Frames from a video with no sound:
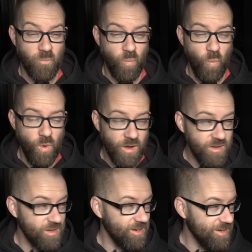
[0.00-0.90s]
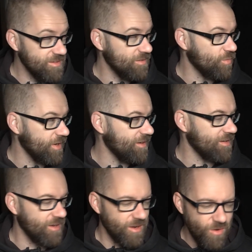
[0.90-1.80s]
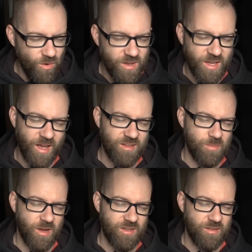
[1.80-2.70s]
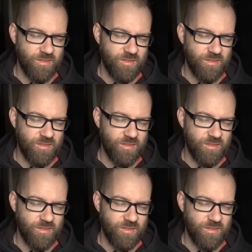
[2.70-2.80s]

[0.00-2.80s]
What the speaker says: One other weird and annoying aspect of